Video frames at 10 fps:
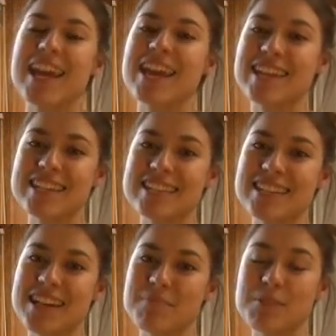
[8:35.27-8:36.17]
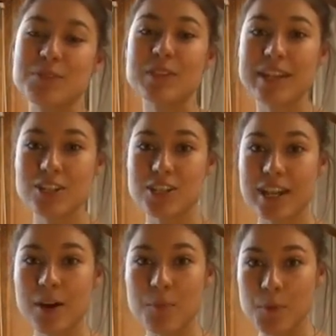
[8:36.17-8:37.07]
And if you'd like to check
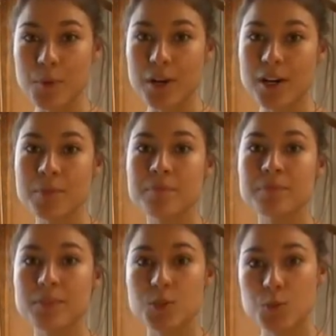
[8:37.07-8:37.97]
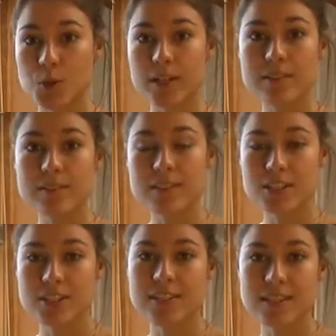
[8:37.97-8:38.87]
out more tutorials such
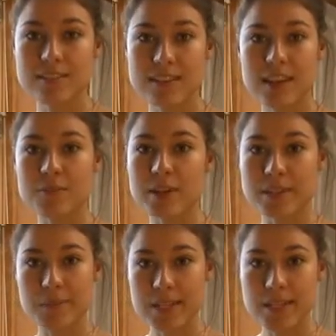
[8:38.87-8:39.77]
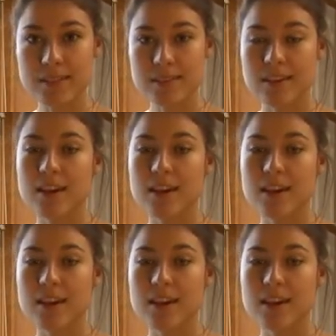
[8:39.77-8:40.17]
as this and recipes,